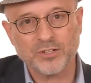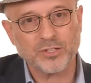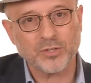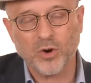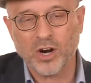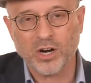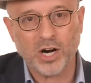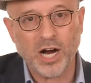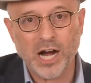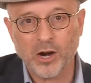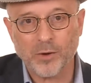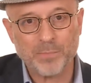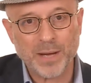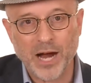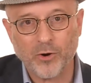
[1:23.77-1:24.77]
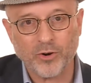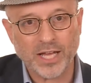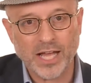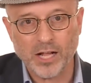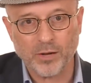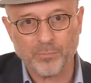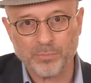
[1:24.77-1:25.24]
to our higher power to
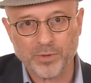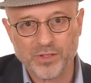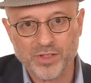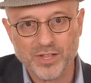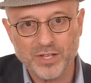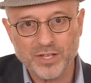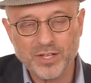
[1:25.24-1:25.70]
help us.